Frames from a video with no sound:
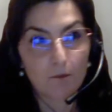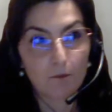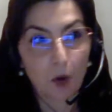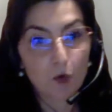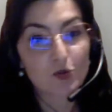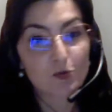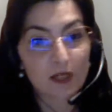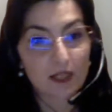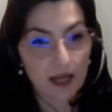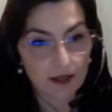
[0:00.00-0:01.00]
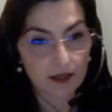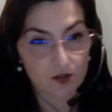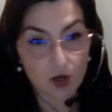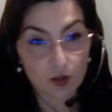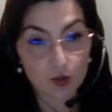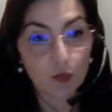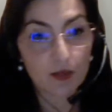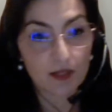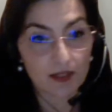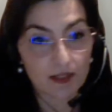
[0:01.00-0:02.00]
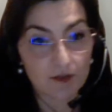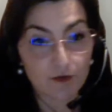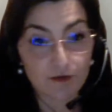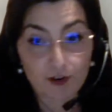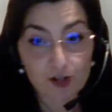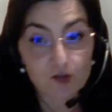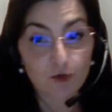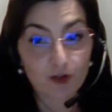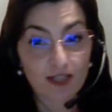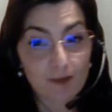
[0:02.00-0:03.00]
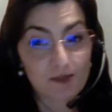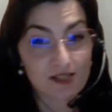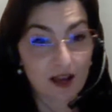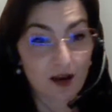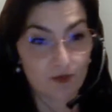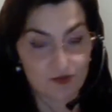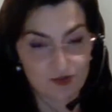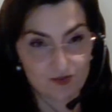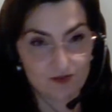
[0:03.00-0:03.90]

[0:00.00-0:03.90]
most mediators are doing it first for themselves,